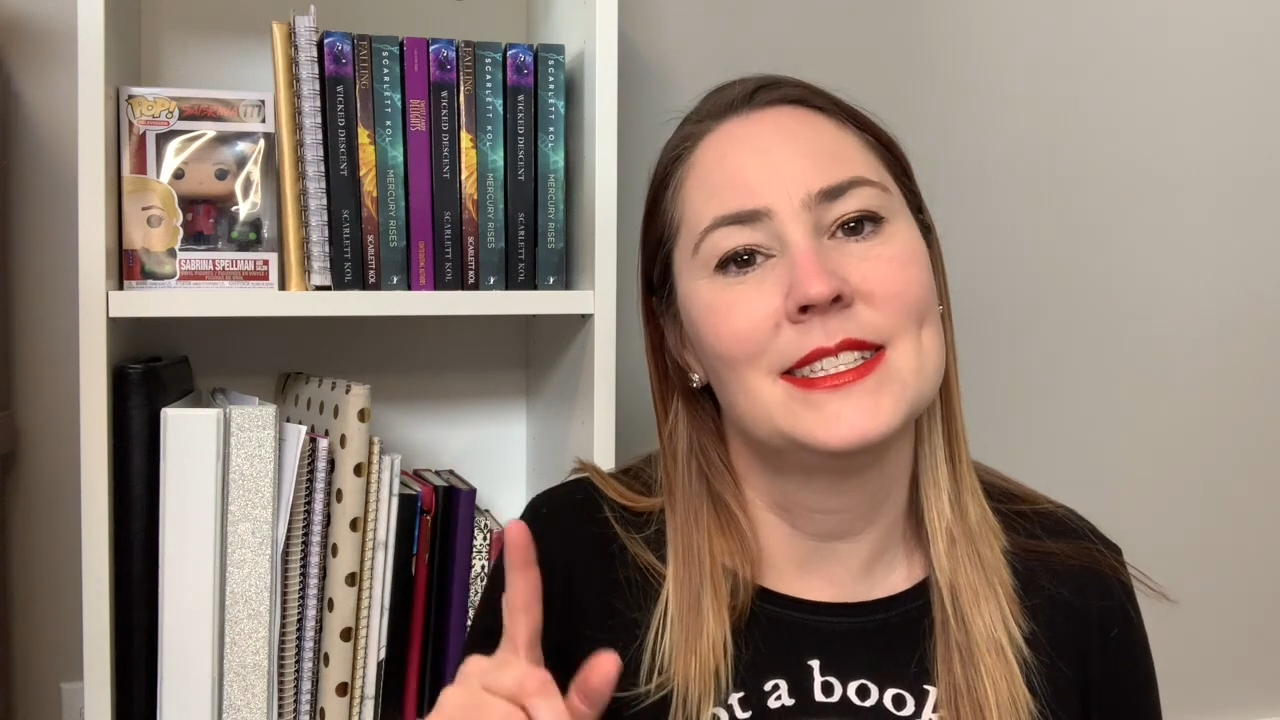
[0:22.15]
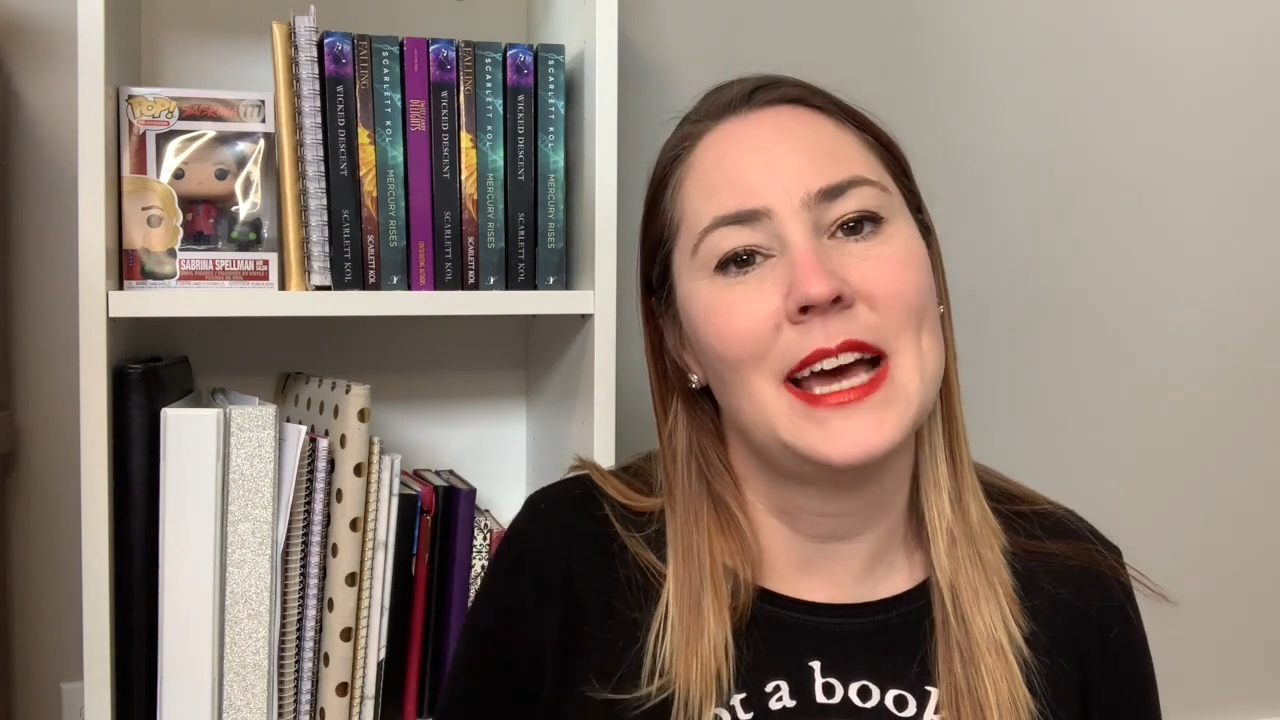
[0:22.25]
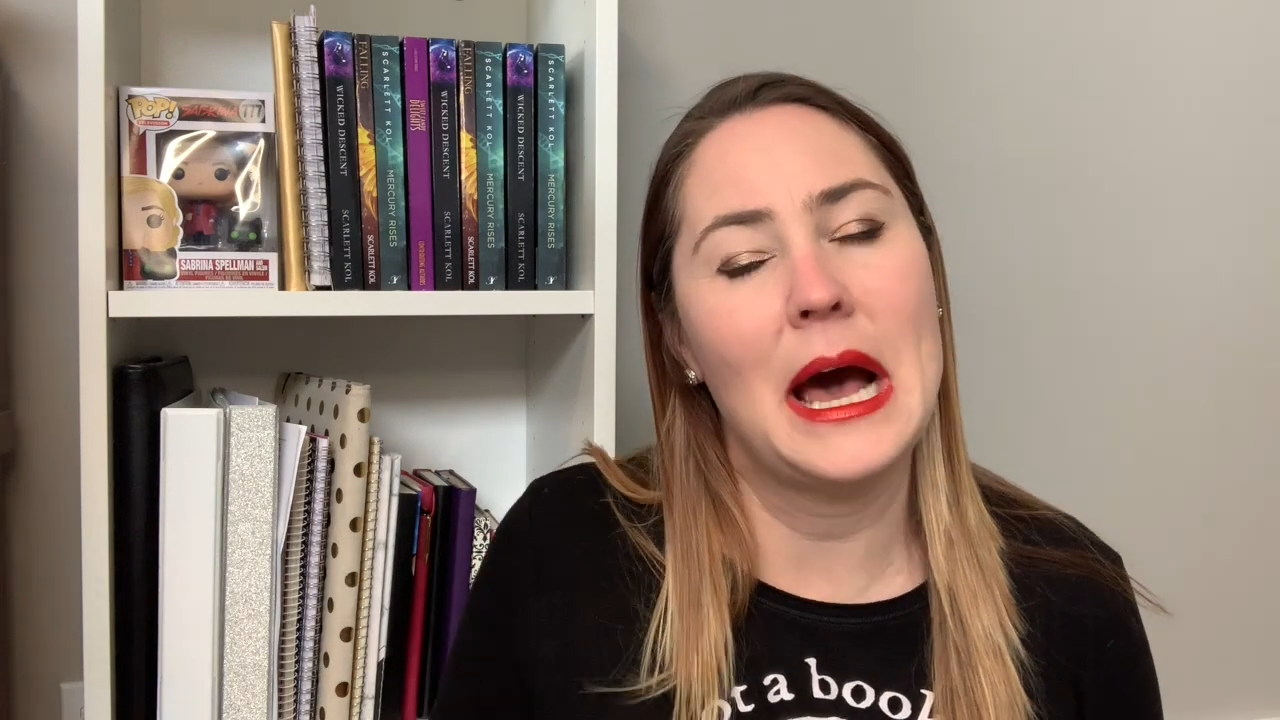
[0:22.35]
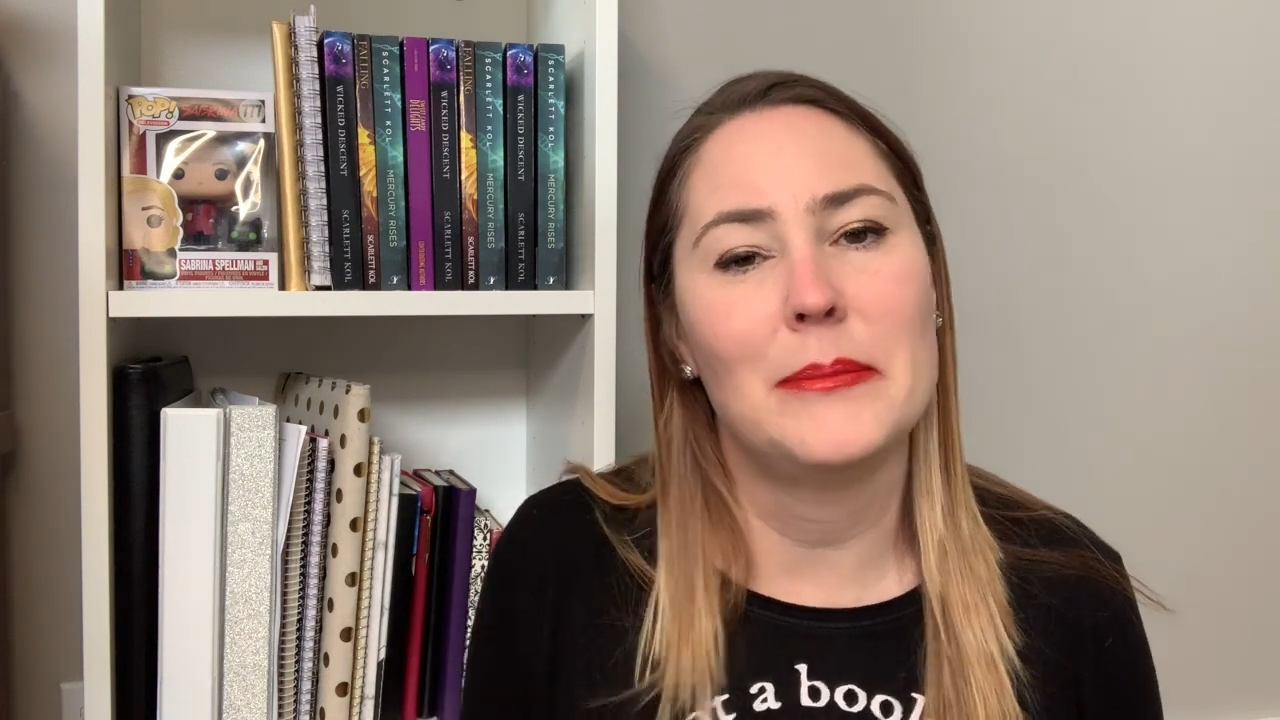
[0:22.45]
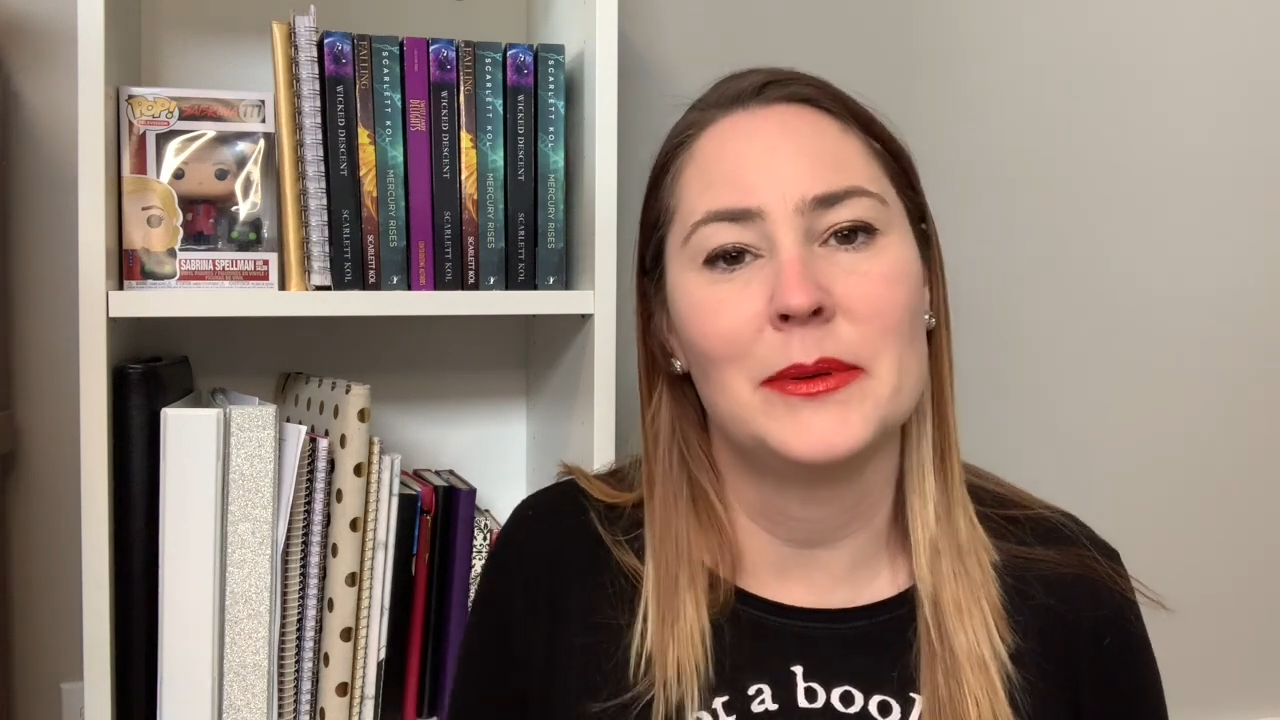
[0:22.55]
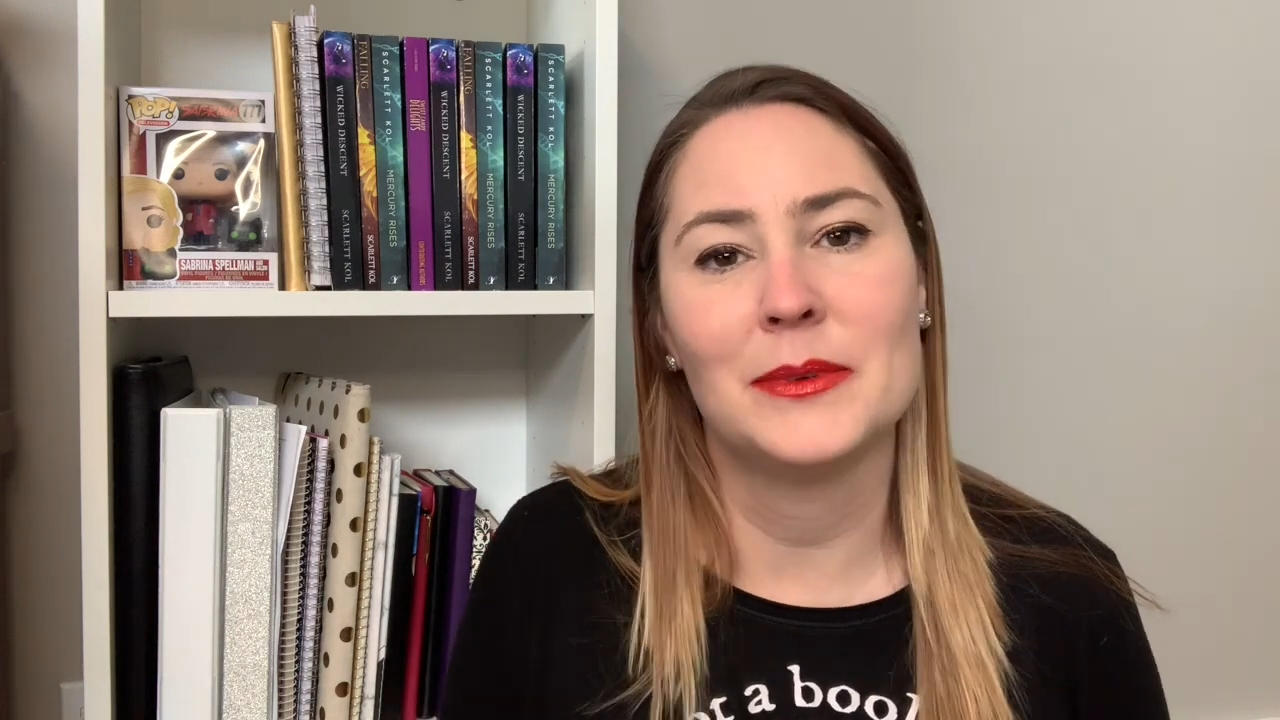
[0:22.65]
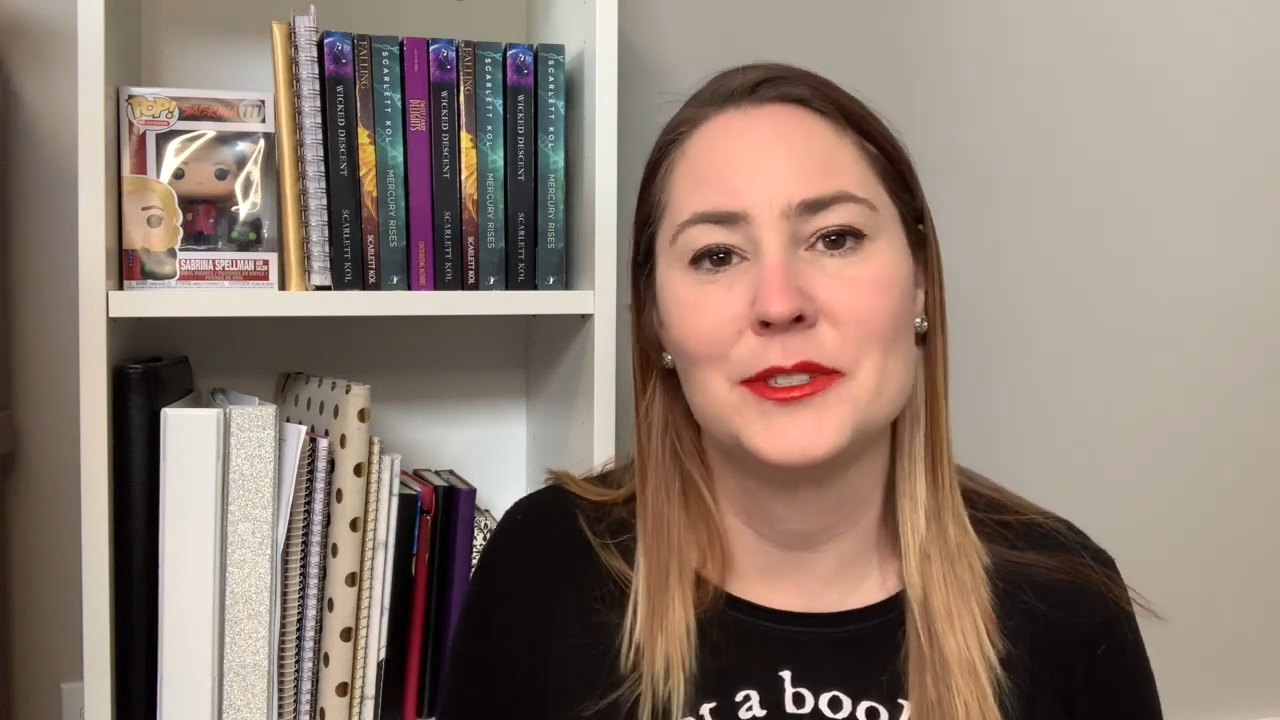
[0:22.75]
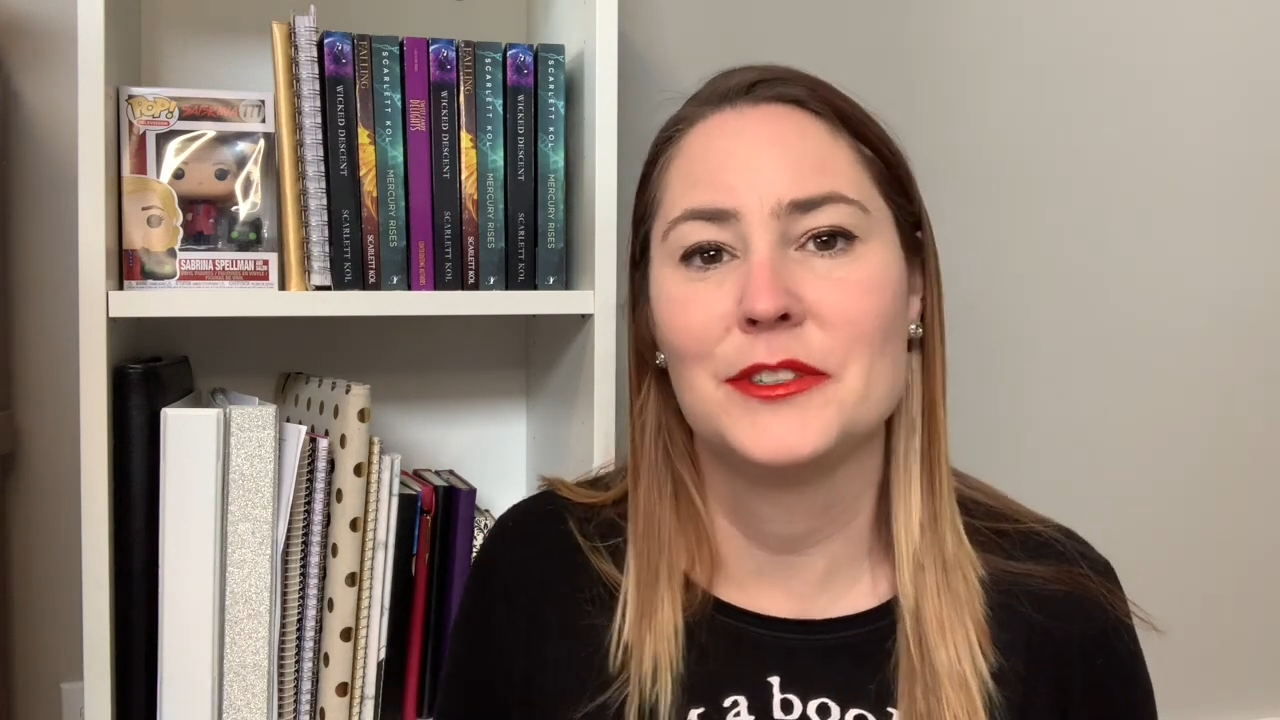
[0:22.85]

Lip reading: happen once